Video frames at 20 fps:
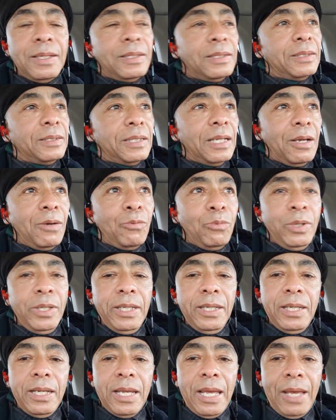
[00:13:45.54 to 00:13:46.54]
that
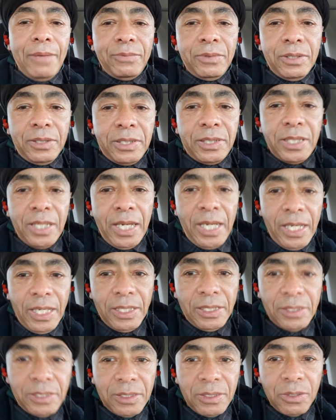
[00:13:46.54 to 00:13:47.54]
we have to
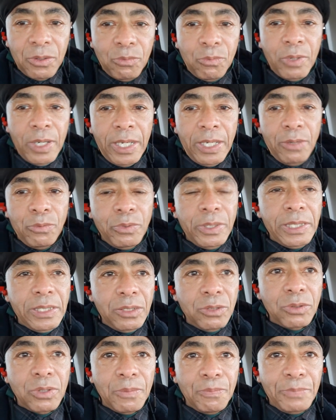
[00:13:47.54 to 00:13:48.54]
change the way we
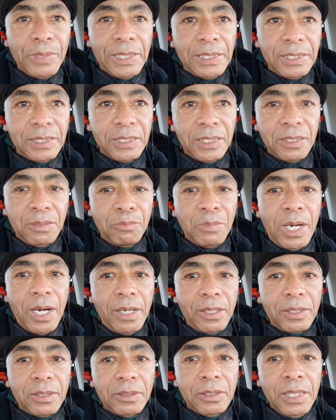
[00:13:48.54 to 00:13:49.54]
doing business in
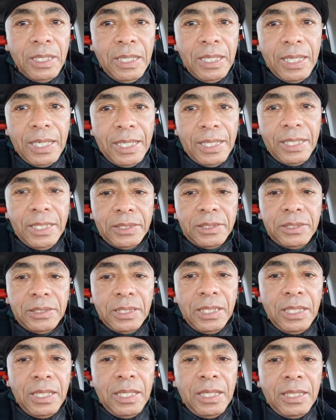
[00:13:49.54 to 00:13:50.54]
America. And this
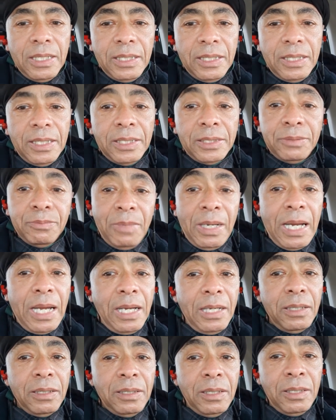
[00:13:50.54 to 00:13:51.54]
is
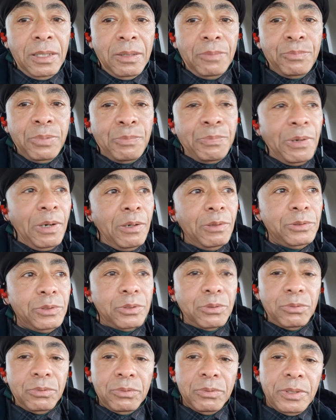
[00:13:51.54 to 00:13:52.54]
my
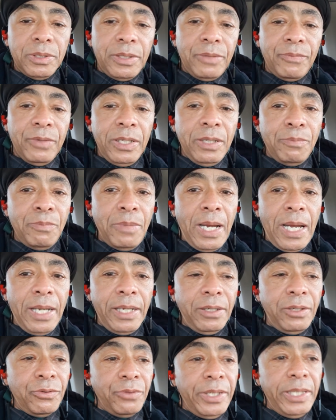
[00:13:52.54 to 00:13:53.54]
proposal. If anybody
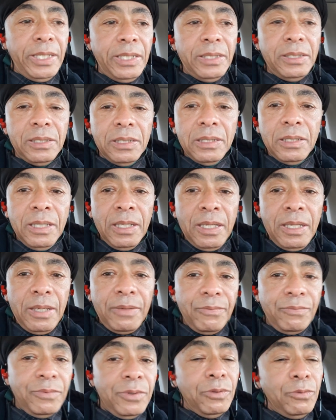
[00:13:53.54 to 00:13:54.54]
agrees,
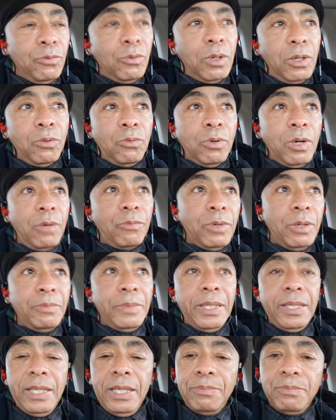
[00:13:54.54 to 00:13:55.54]
you want to work with
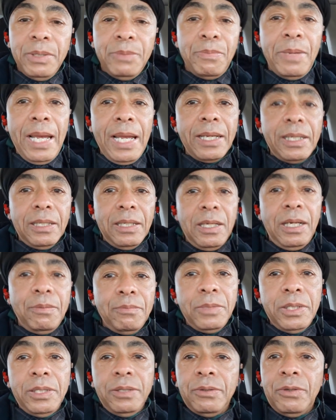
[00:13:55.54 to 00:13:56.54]
me, hit me back.
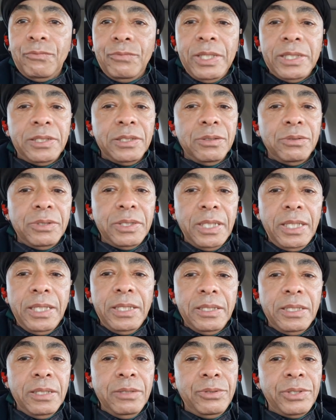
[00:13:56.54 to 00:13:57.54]
I'm the original G.
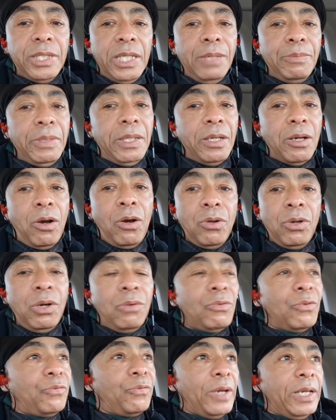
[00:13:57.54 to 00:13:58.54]
You see me all
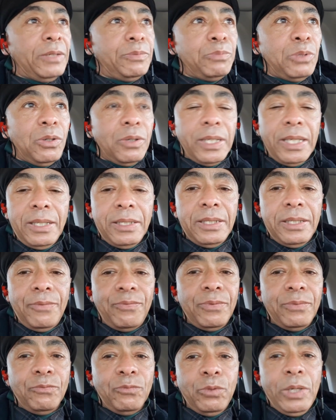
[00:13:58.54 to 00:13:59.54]
over Facebook and
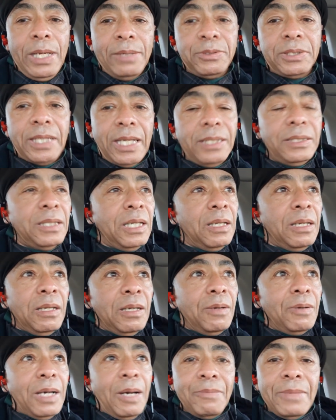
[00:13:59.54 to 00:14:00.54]
different websites.
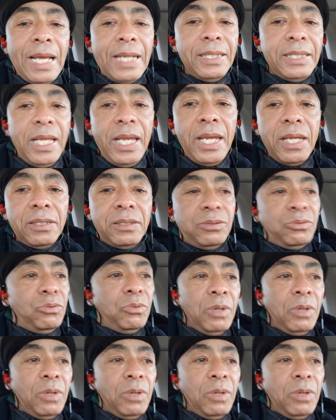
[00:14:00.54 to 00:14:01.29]
I'm not there to